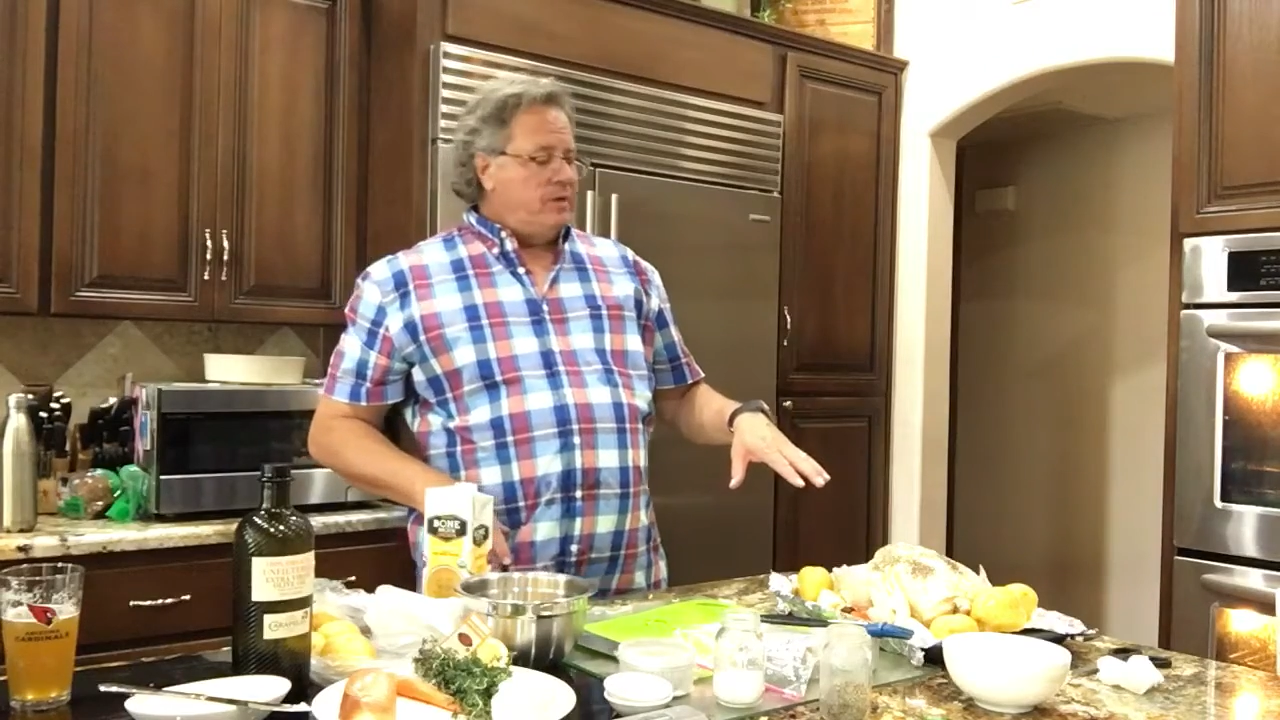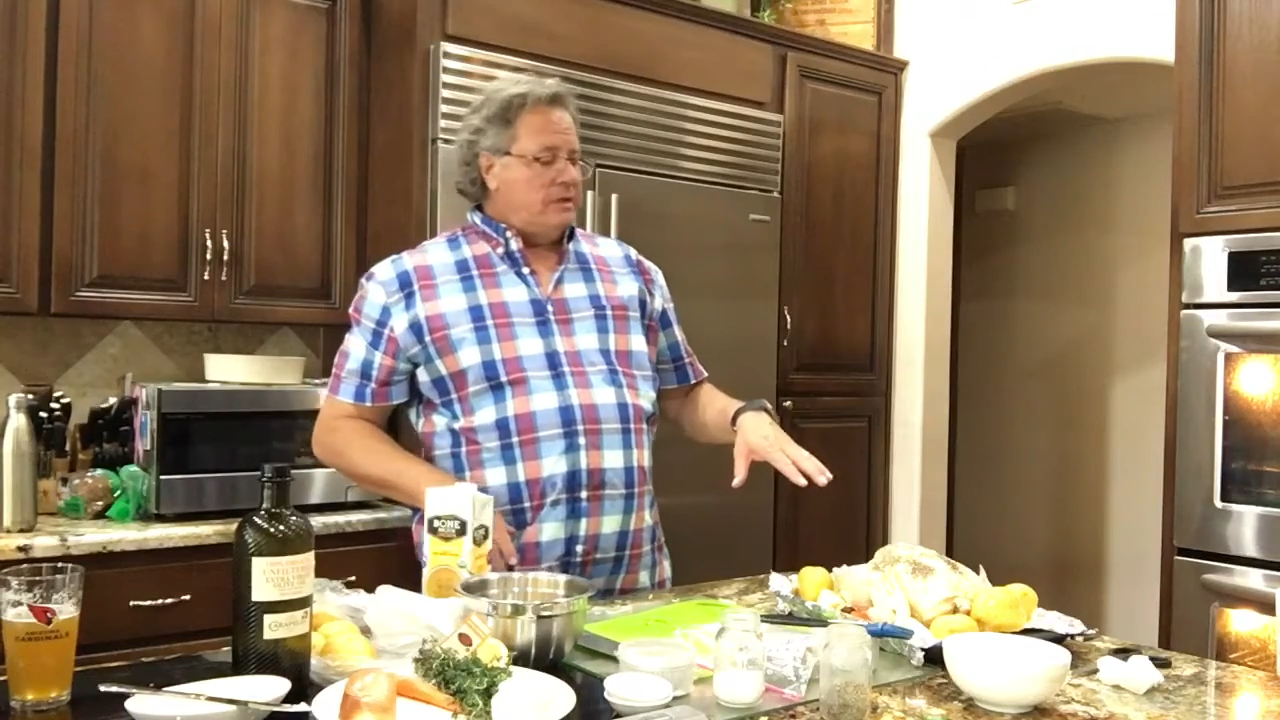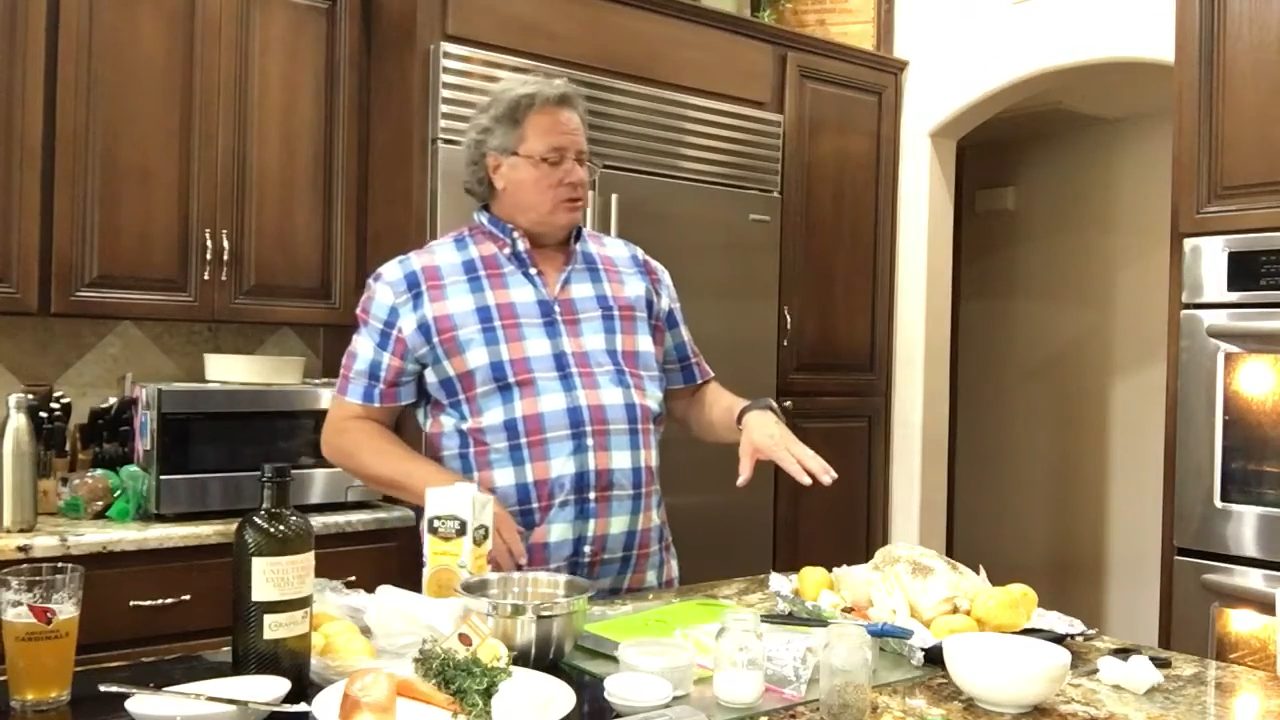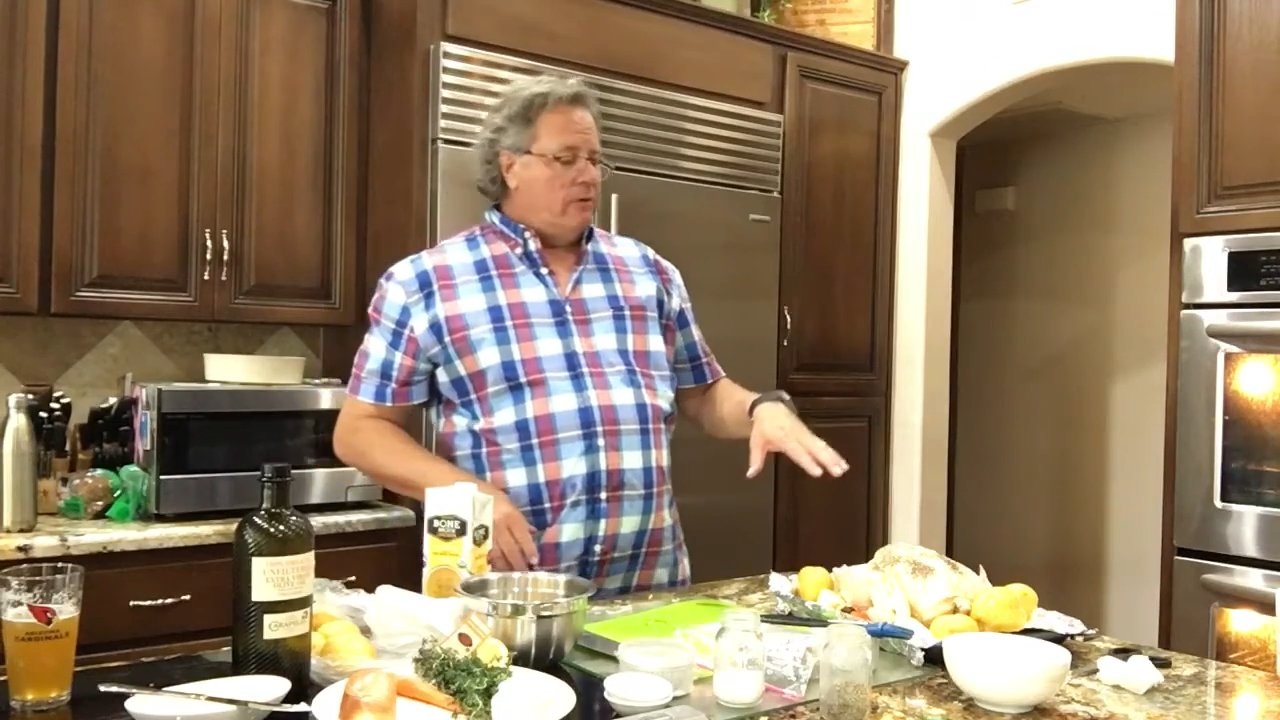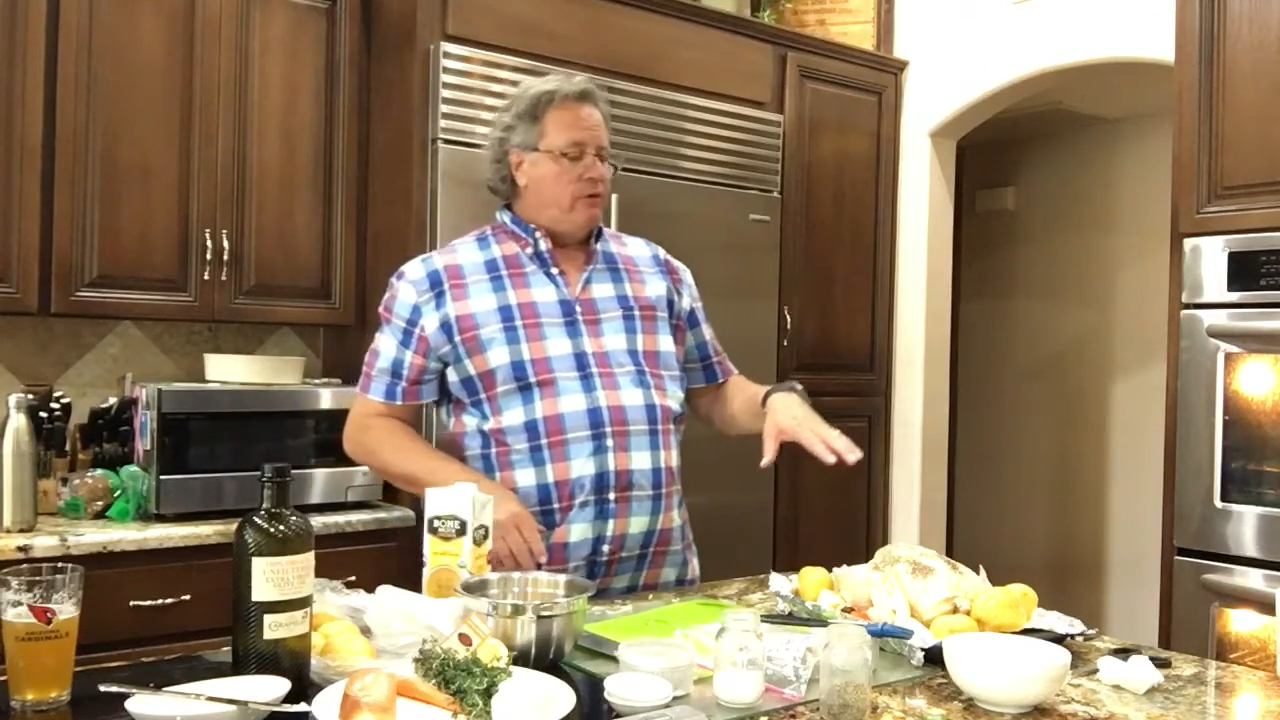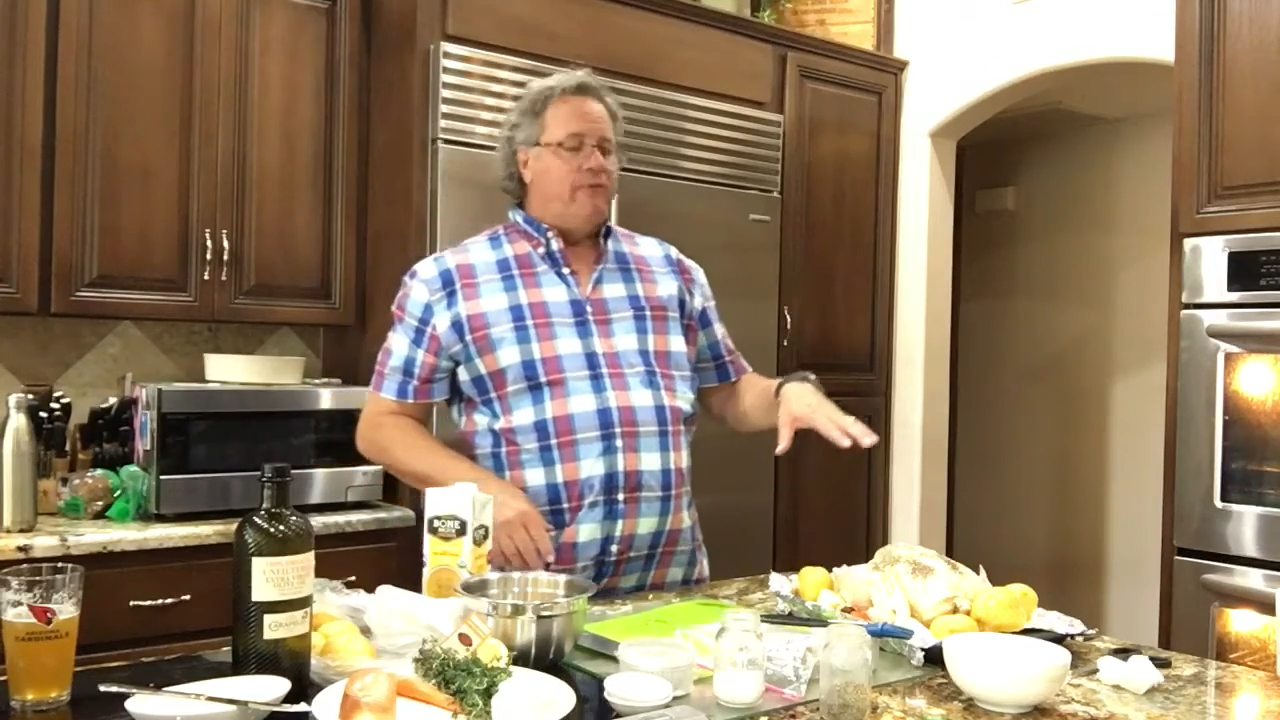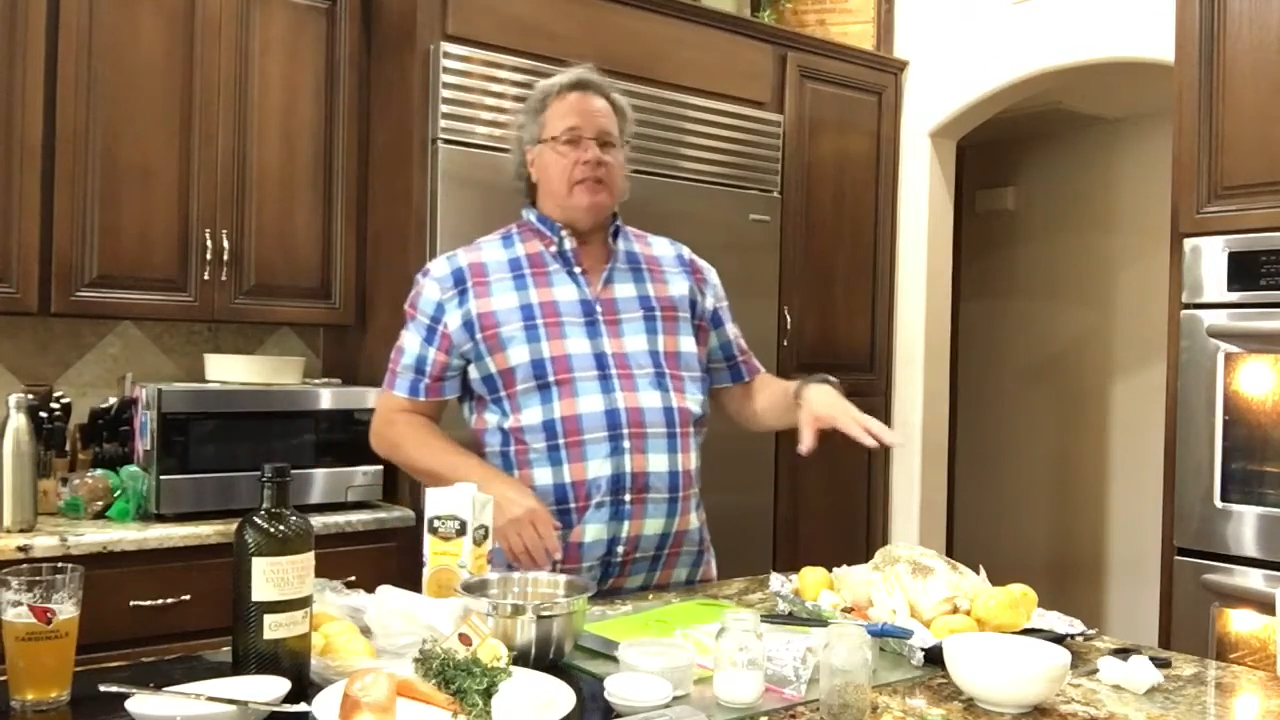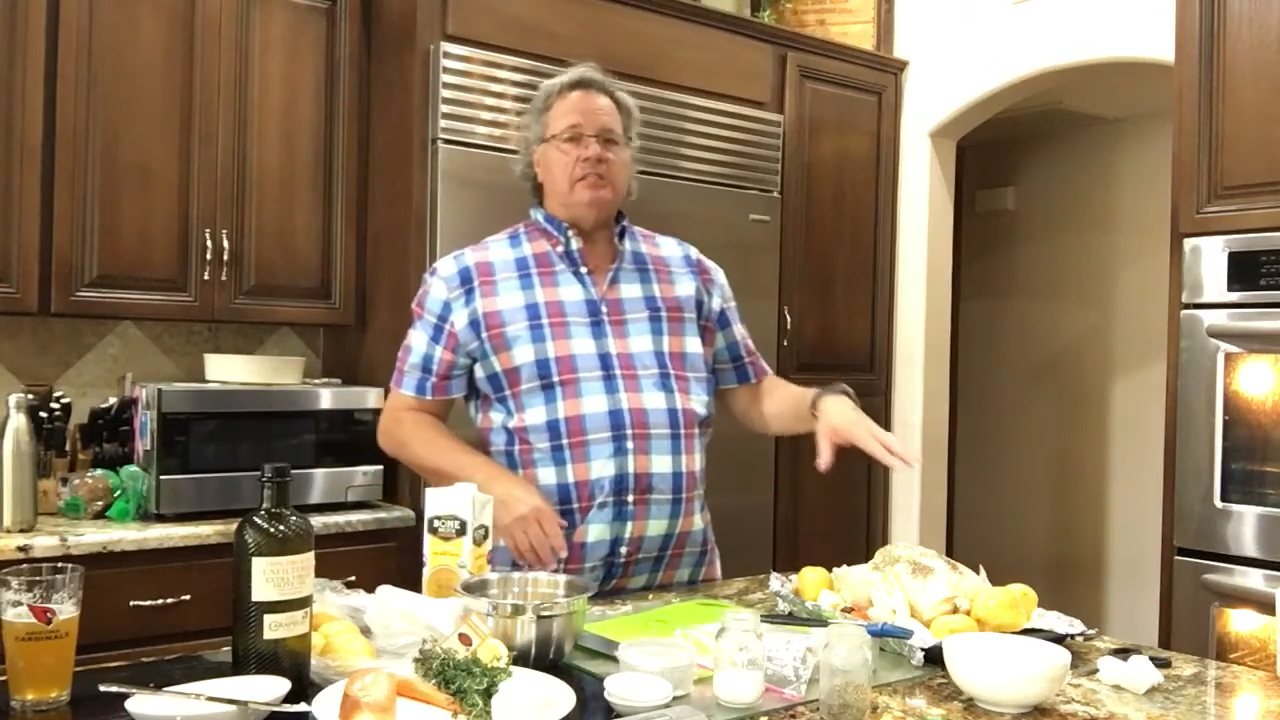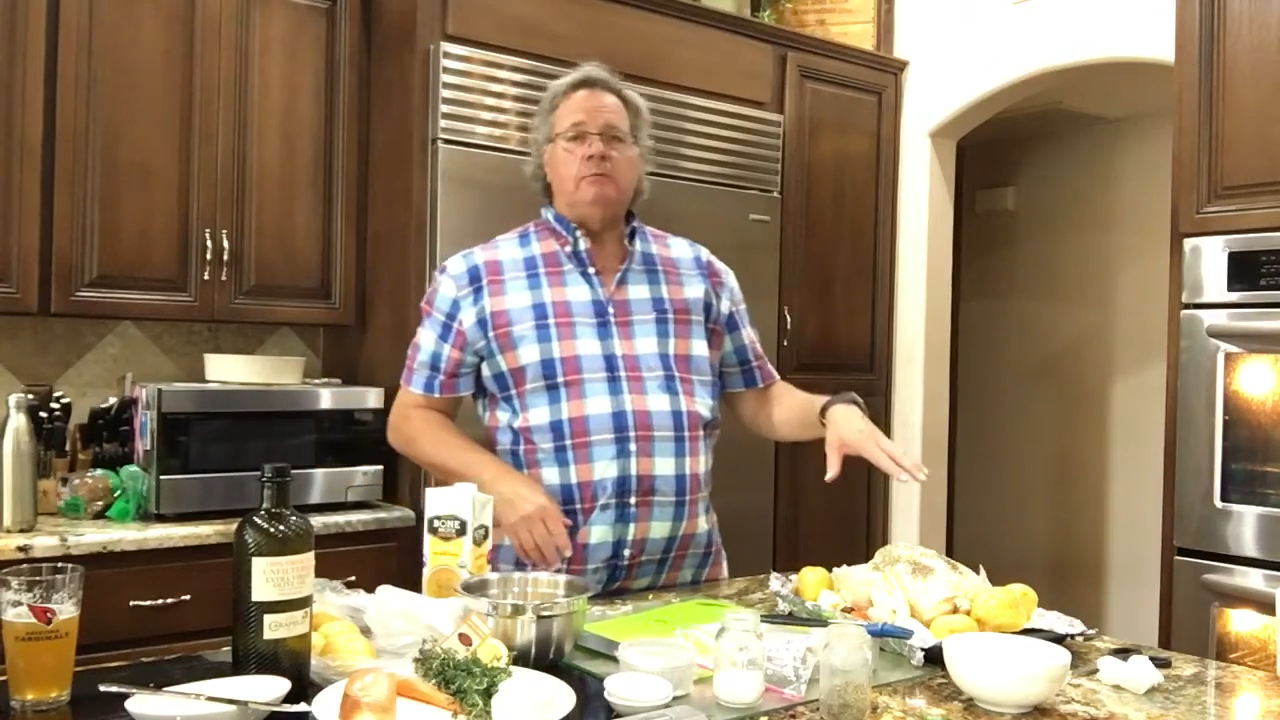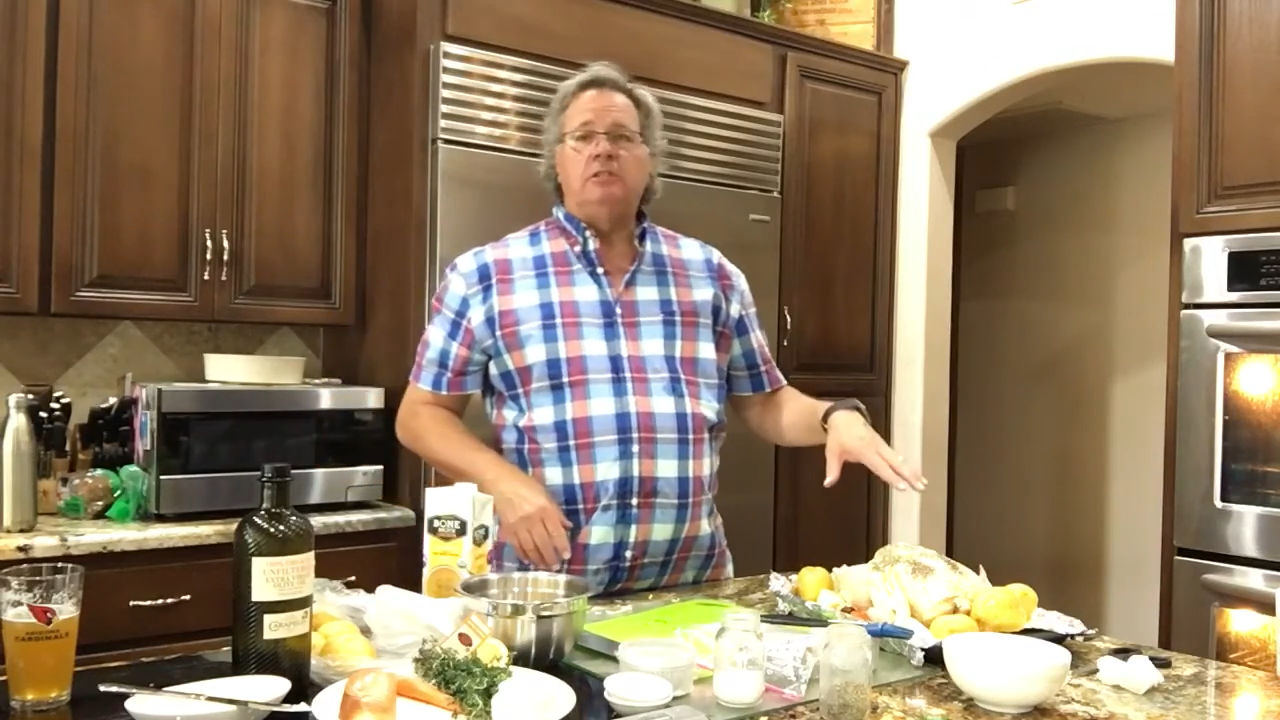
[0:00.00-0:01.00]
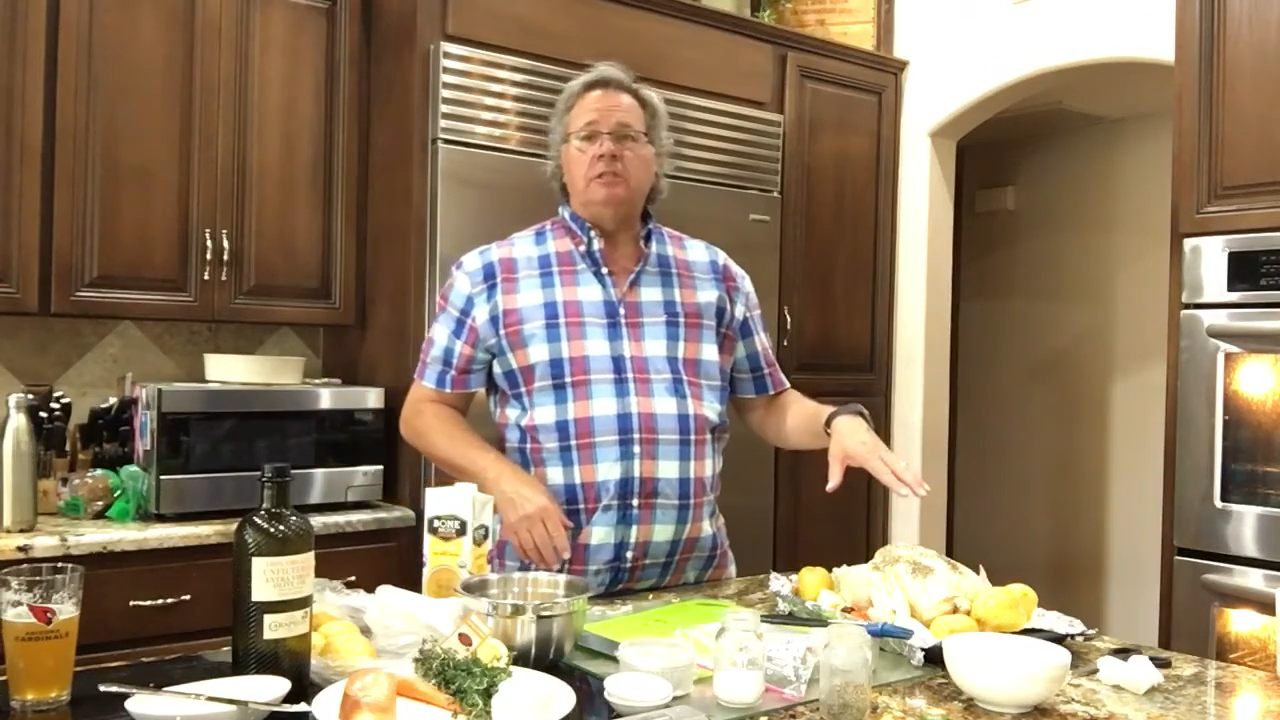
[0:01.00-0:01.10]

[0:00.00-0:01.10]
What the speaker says: so if your vegetables